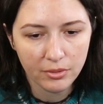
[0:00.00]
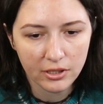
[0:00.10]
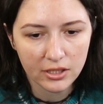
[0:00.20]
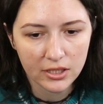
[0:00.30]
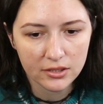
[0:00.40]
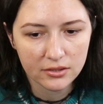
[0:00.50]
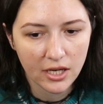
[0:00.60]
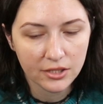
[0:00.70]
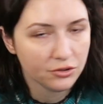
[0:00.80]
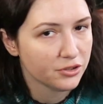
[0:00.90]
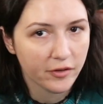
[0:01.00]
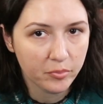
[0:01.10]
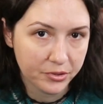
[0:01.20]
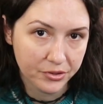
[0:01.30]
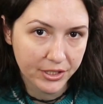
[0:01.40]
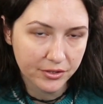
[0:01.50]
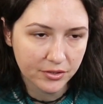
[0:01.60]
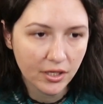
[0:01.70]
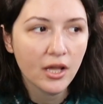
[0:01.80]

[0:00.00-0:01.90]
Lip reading: but I don't have perlite.